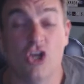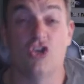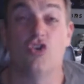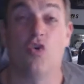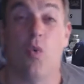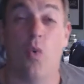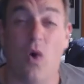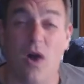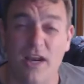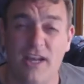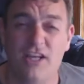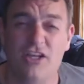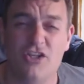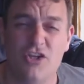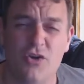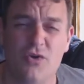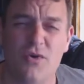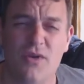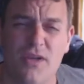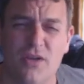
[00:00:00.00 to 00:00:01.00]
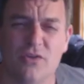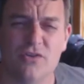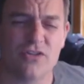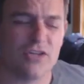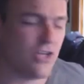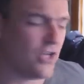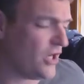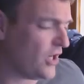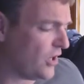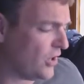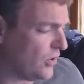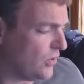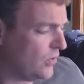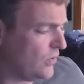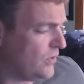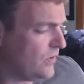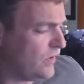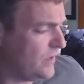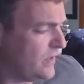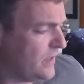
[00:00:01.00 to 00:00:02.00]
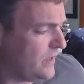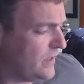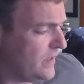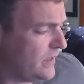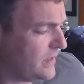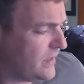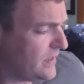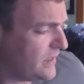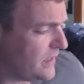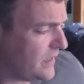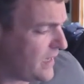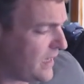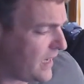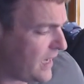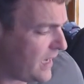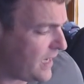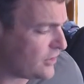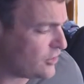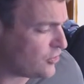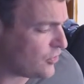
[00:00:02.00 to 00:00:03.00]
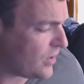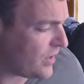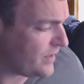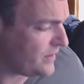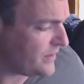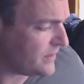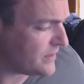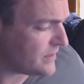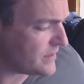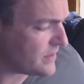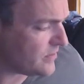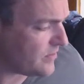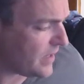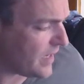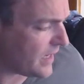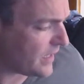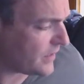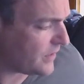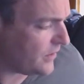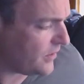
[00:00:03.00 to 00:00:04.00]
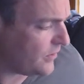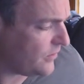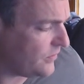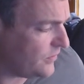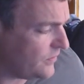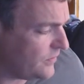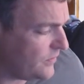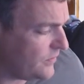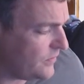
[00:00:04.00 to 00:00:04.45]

22 years ago. I tried this tobacco.